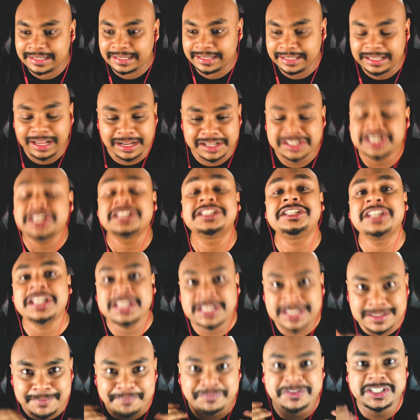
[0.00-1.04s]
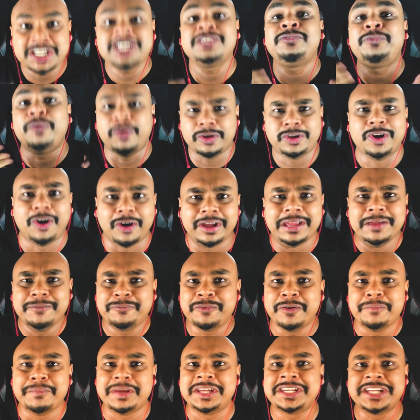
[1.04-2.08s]
yeah, just for your
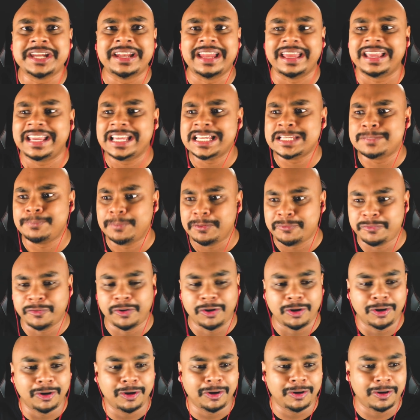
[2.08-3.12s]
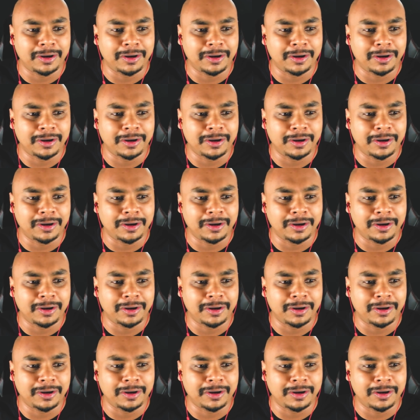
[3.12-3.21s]
information, I guess, before,